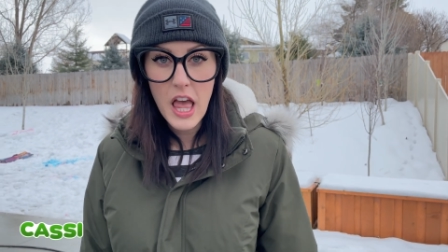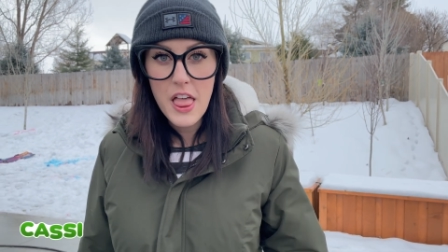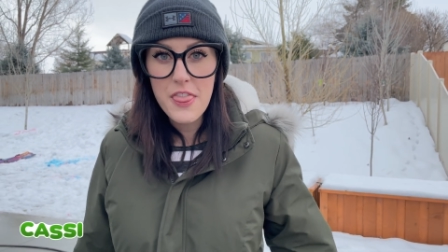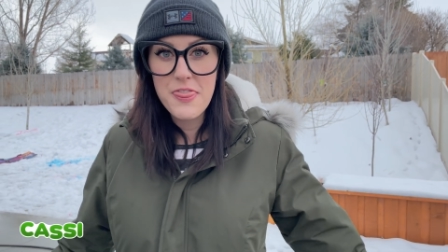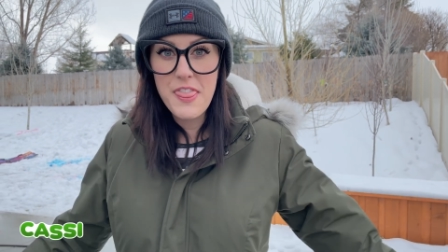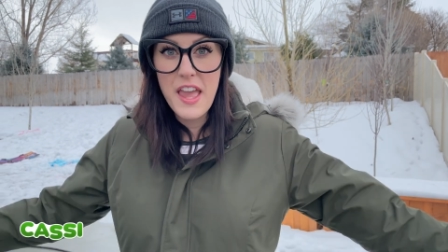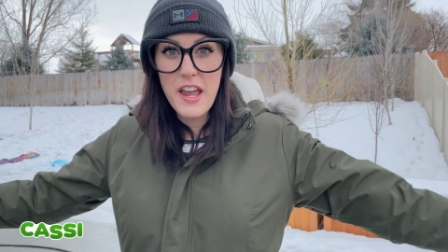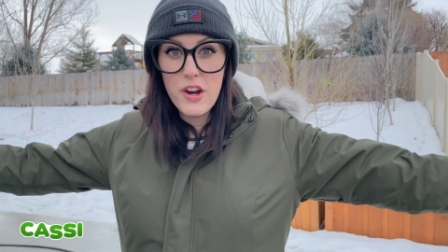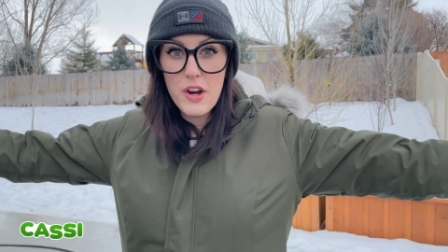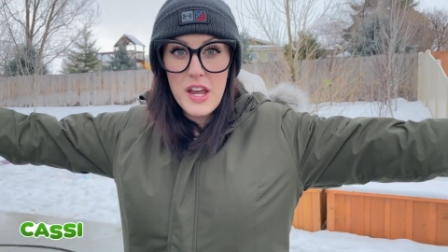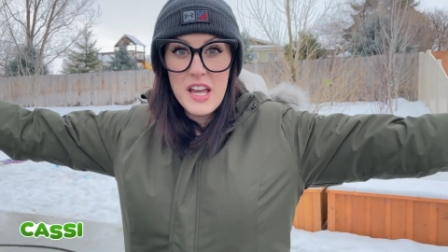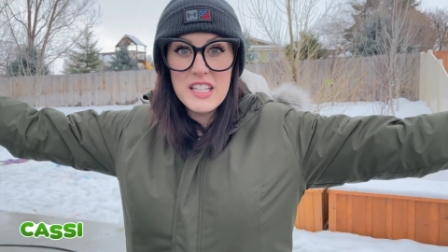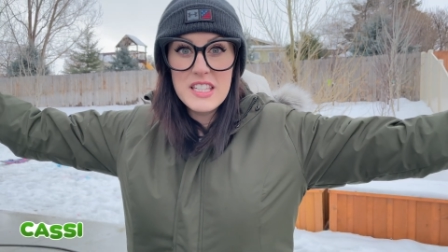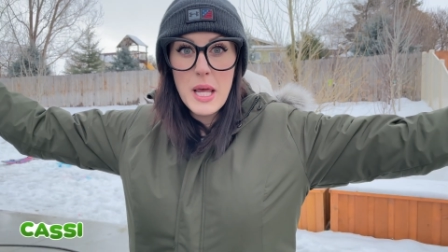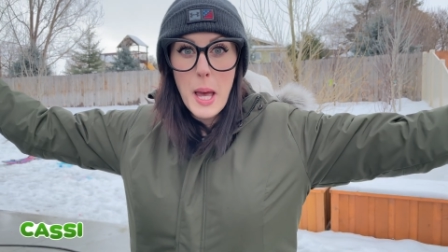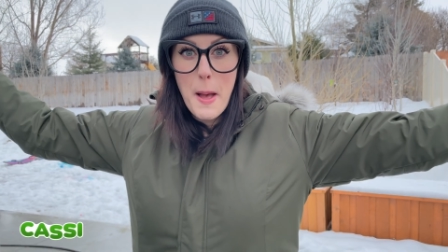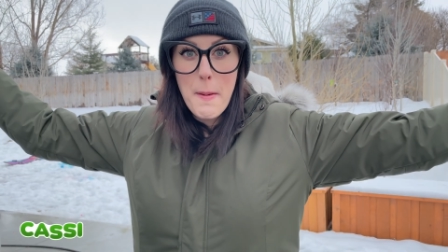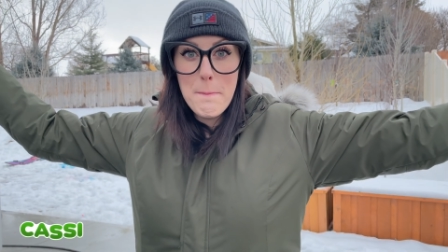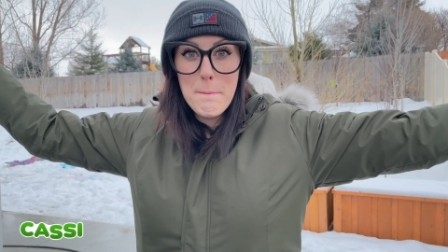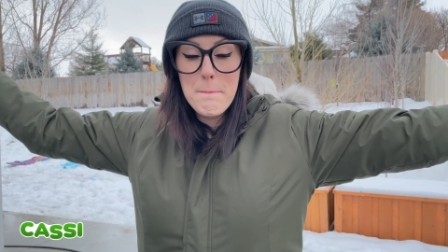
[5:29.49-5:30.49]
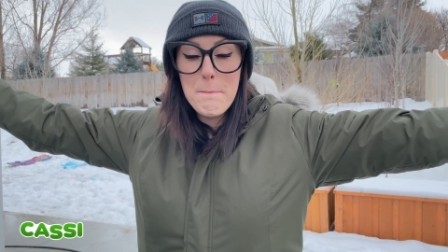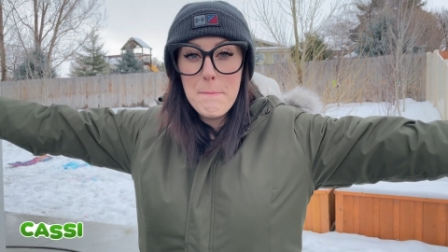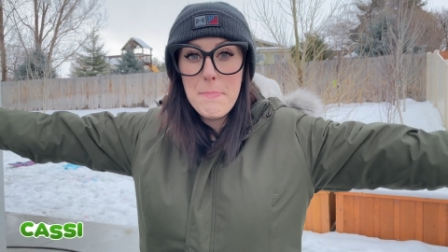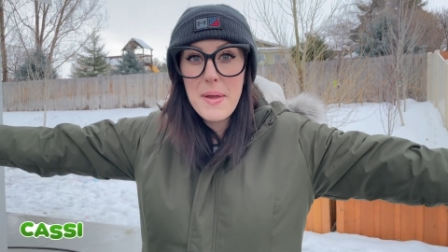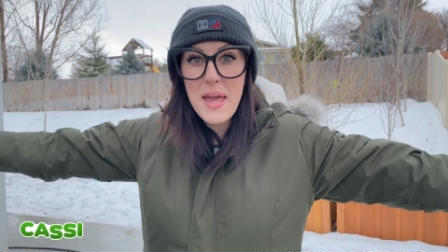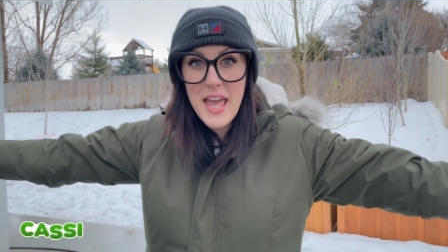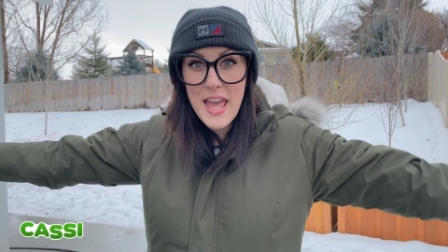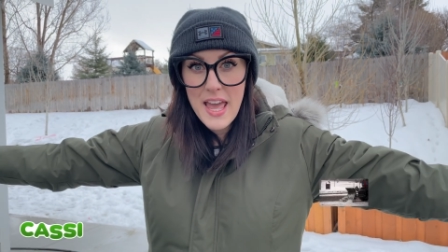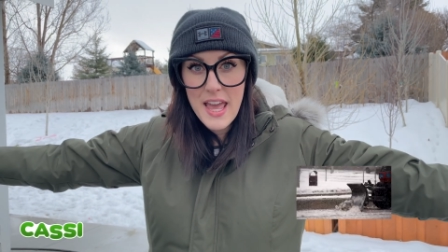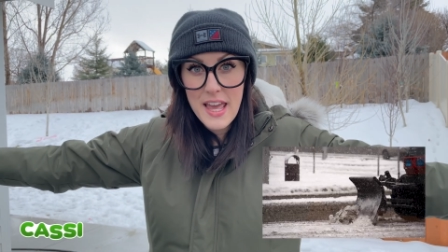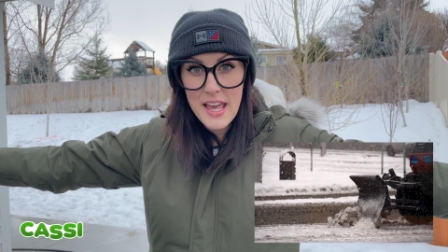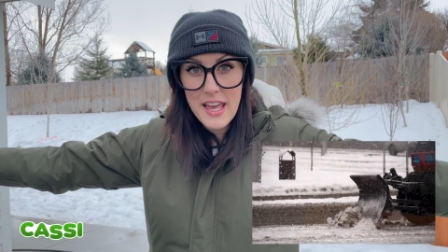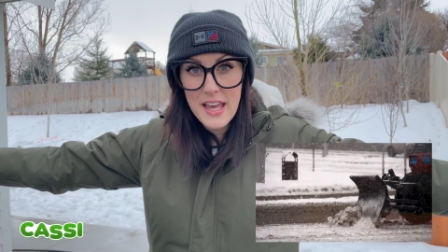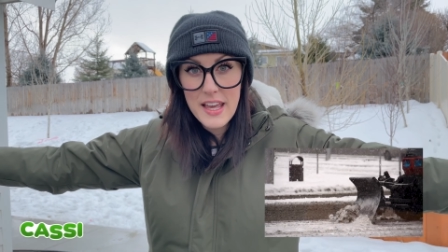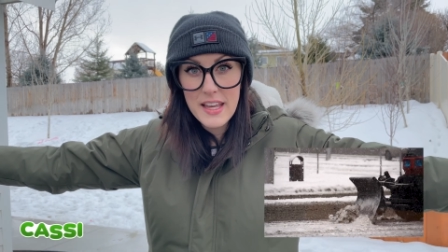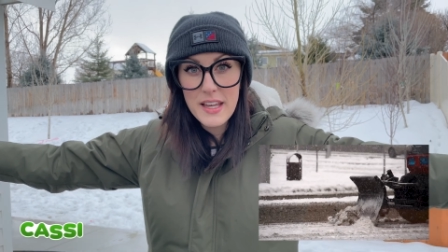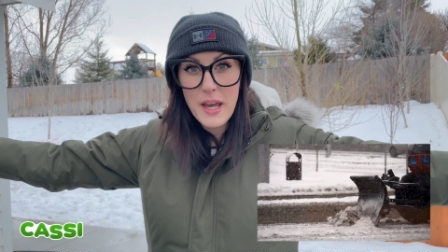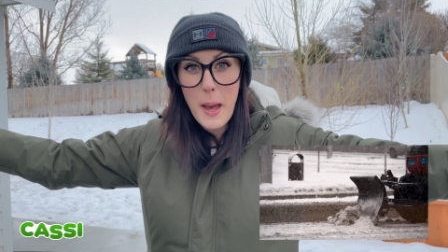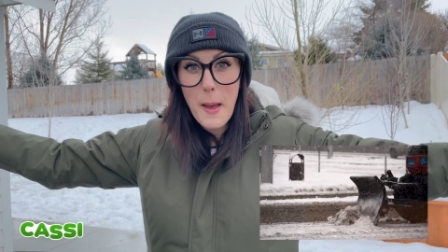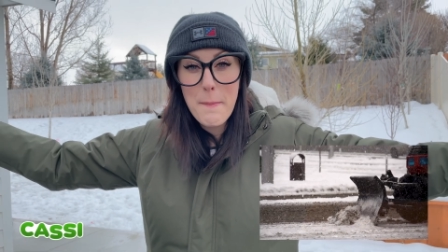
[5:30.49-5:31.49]
there is a
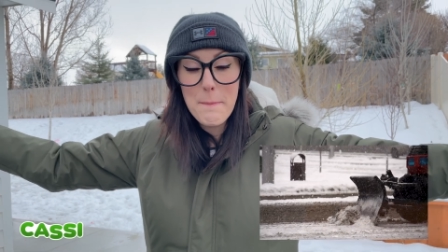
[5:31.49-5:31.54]
big,